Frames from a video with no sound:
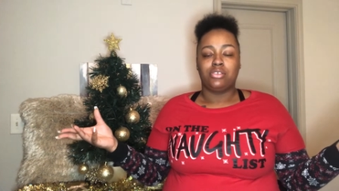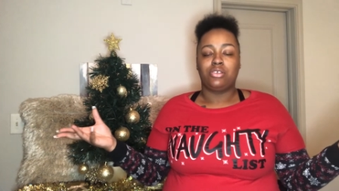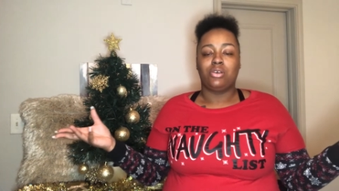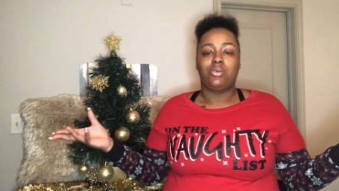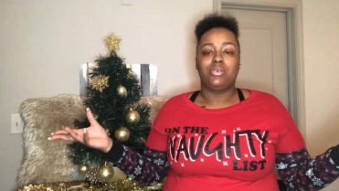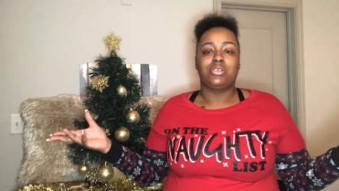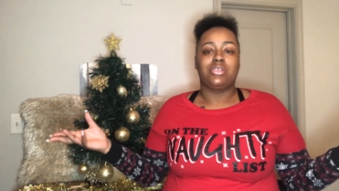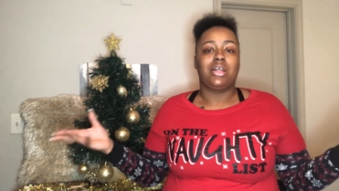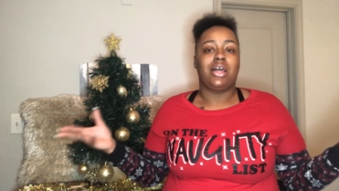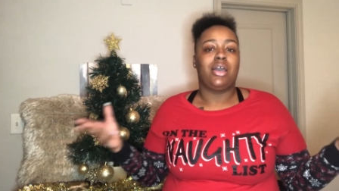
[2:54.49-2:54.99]
So
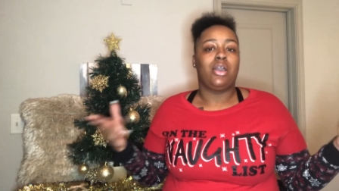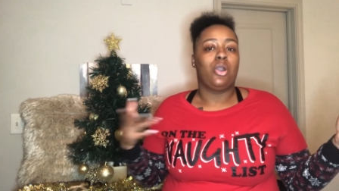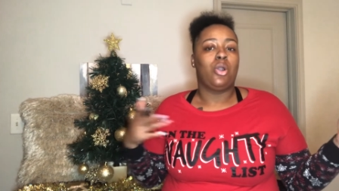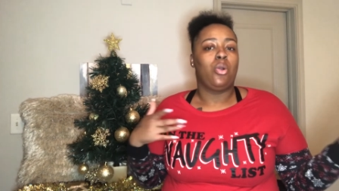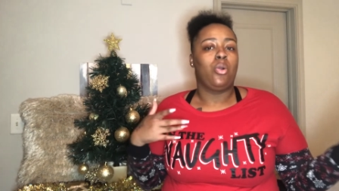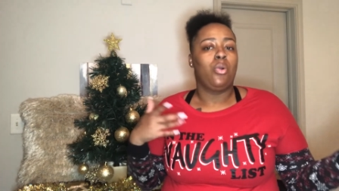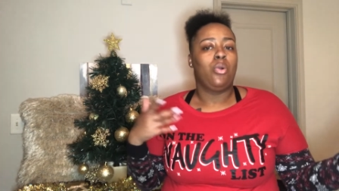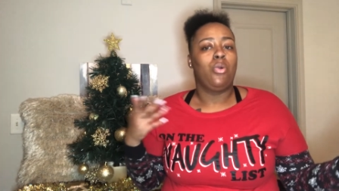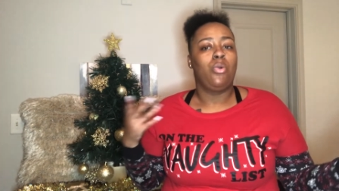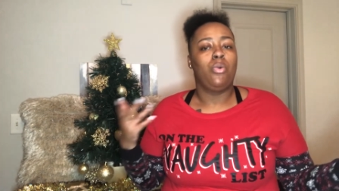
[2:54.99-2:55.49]
it's like,
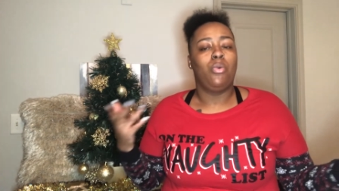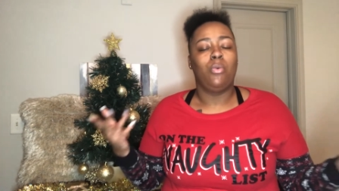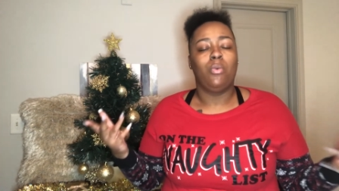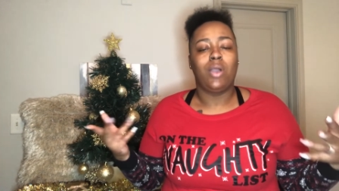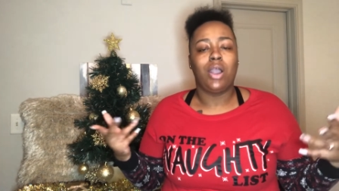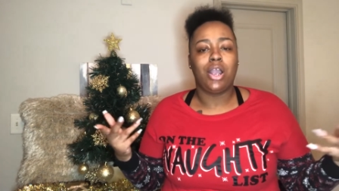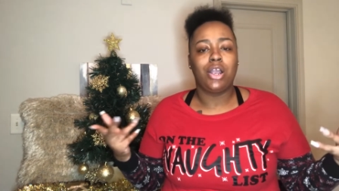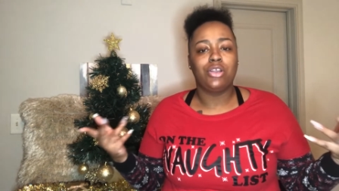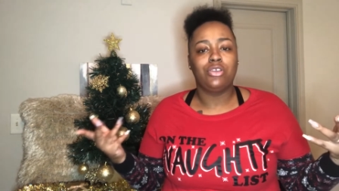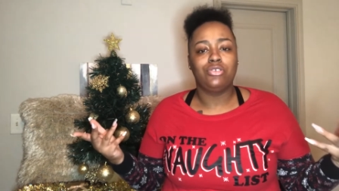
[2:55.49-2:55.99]
why
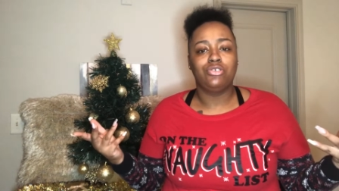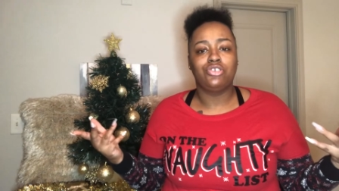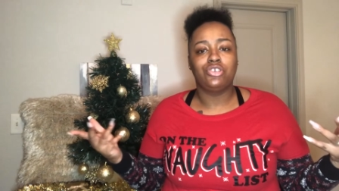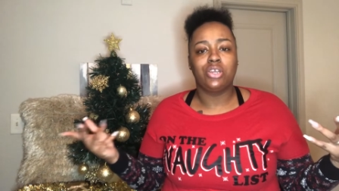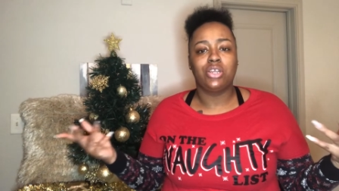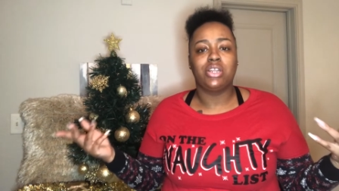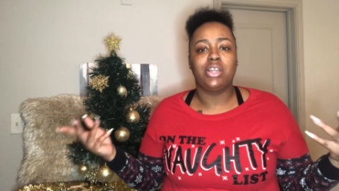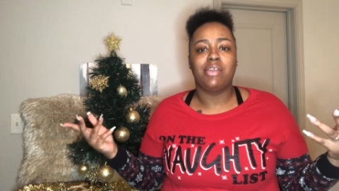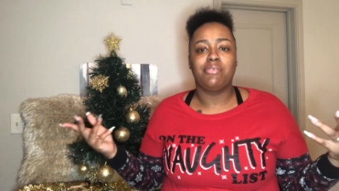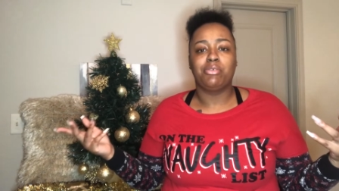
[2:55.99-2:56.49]
are you
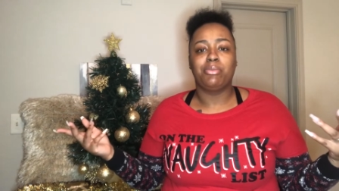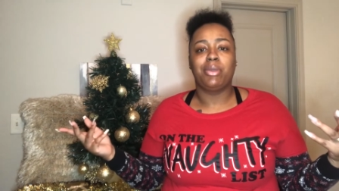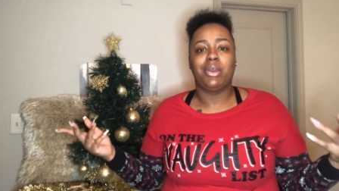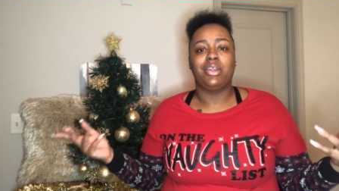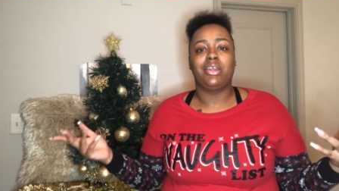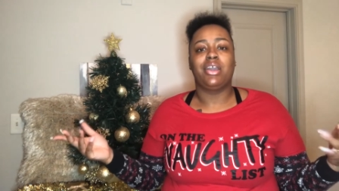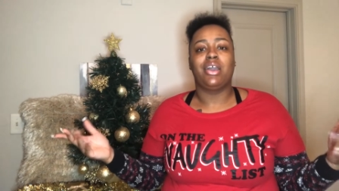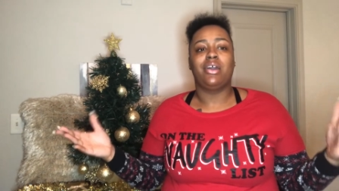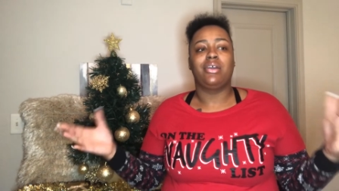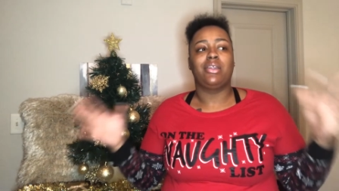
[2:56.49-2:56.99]
shutting
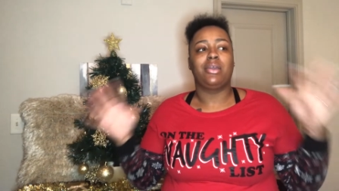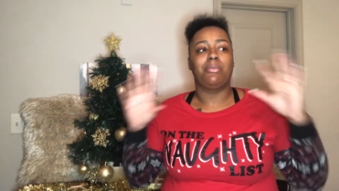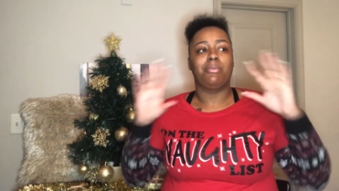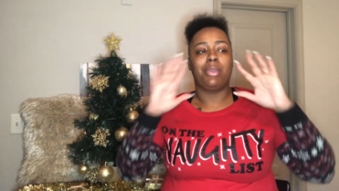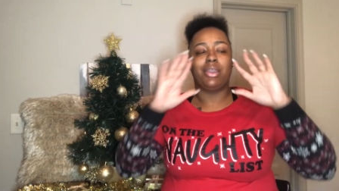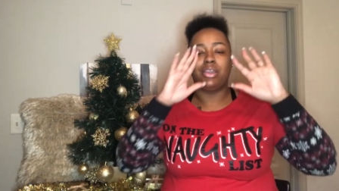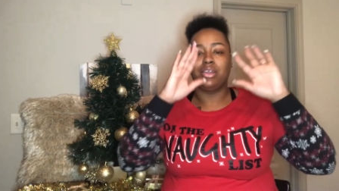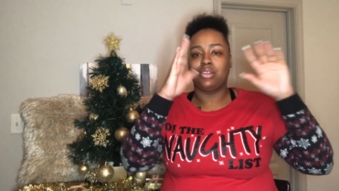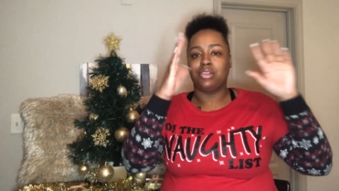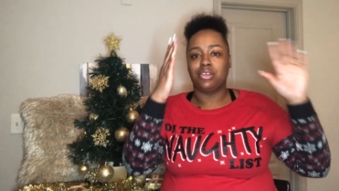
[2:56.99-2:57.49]
everybody out and
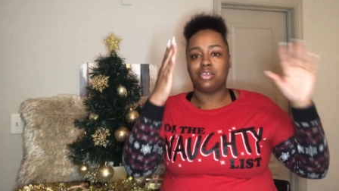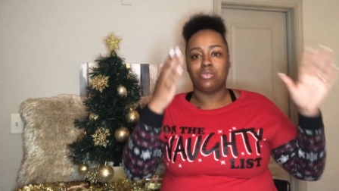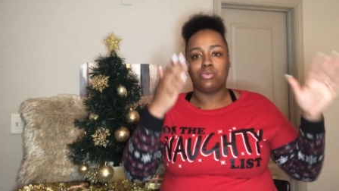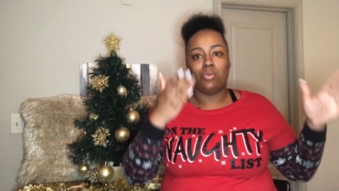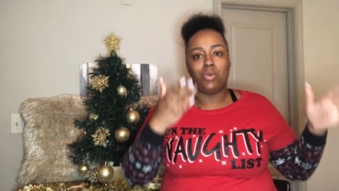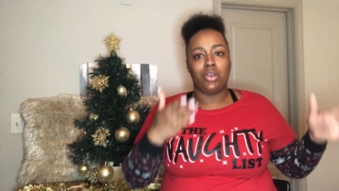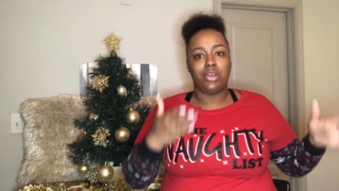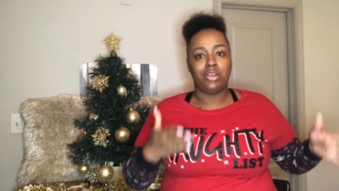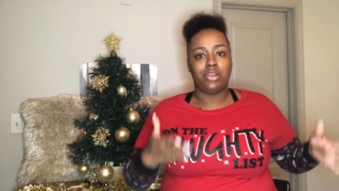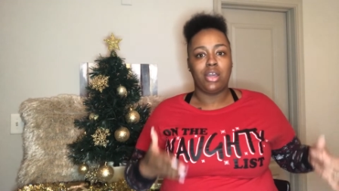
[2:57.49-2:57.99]
making this
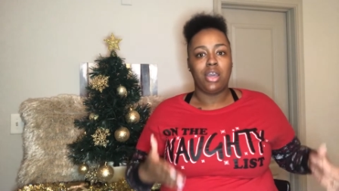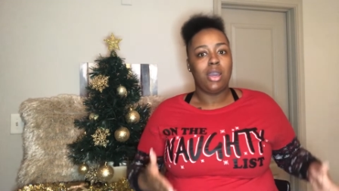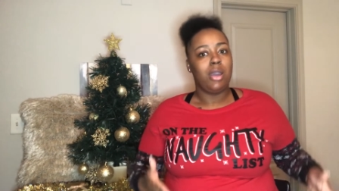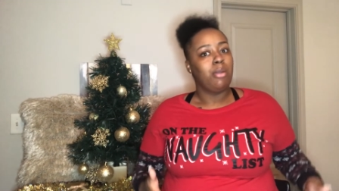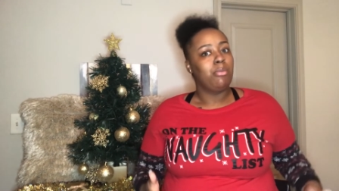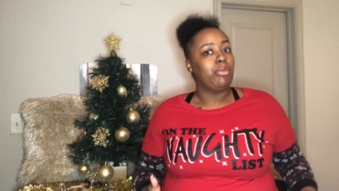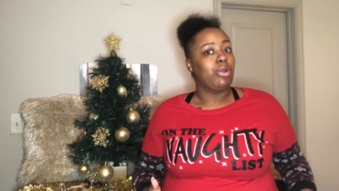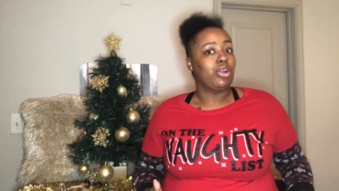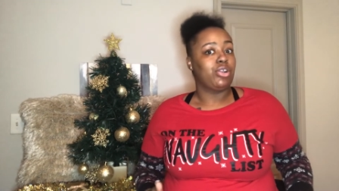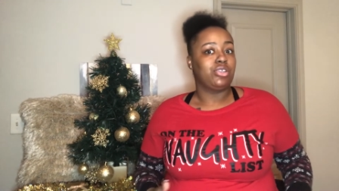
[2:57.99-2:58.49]
one
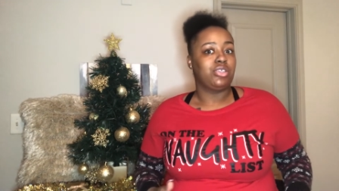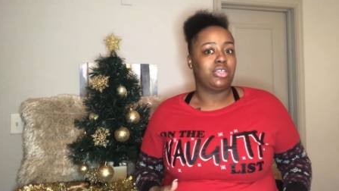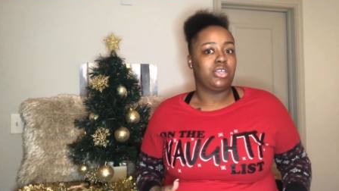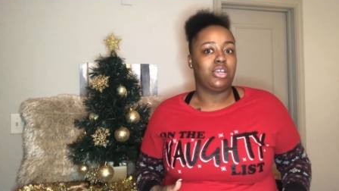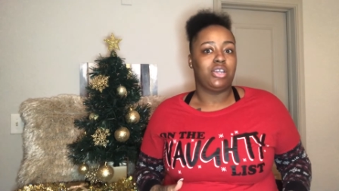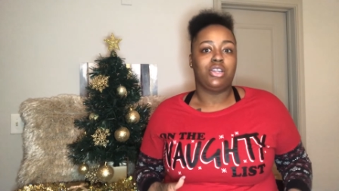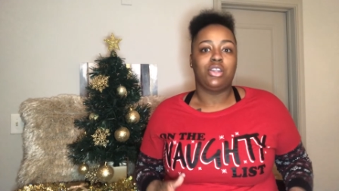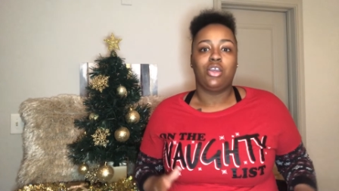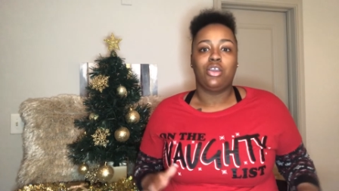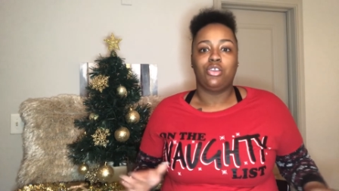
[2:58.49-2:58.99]

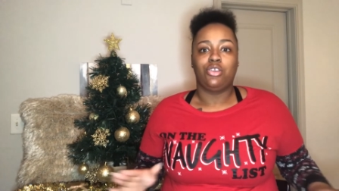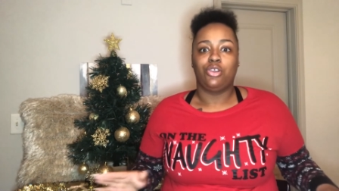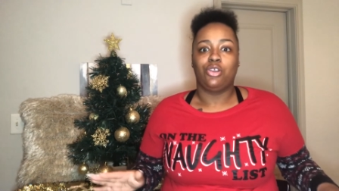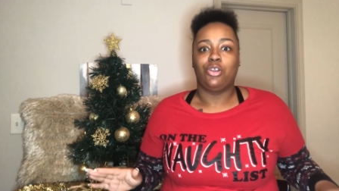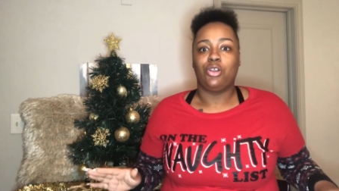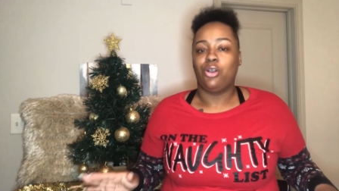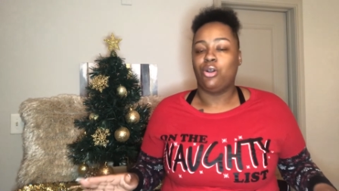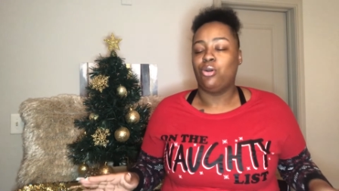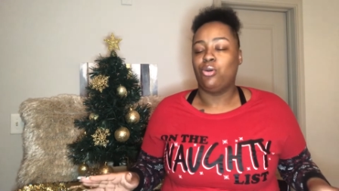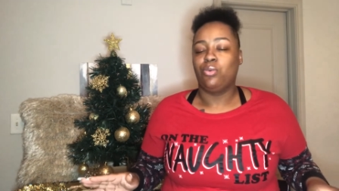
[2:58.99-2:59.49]
person your
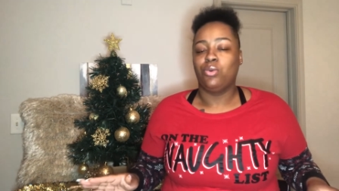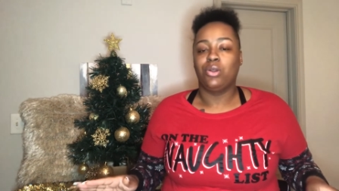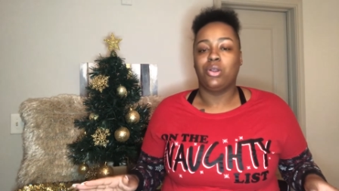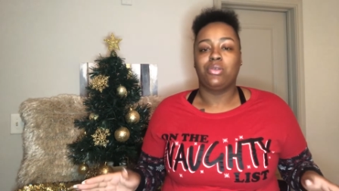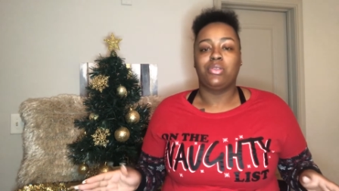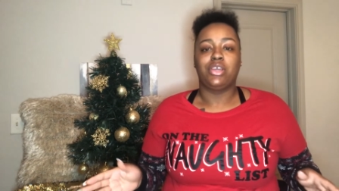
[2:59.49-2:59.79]
whole world?